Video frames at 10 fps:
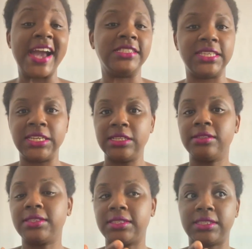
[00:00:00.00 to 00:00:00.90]
I didn't
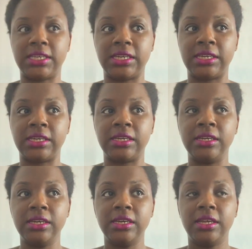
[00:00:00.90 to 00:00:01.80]

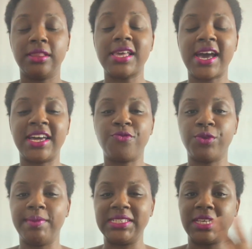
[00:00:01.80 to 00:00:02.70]
see the ad
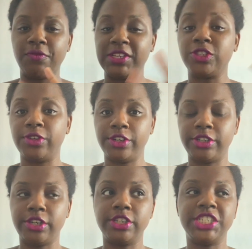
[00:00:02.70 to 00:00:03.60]
for myself. I saw it
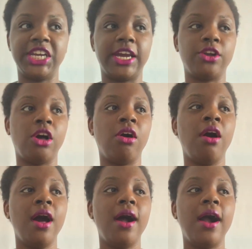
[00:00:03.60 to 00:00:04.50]
on her channel.